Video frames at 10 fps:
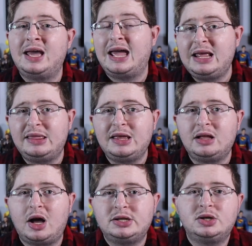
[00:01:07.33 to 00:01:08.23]
any
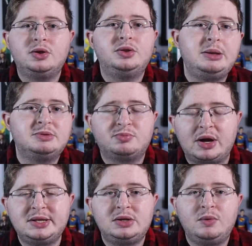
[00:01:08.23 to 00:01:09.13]
theological themes
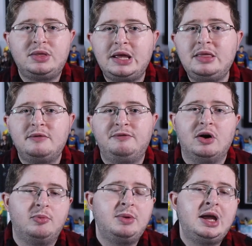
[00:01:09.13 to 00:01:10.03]
present within the
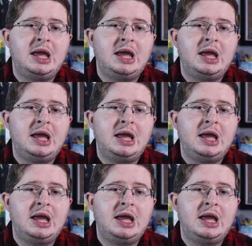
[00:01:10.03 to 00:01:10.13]
film,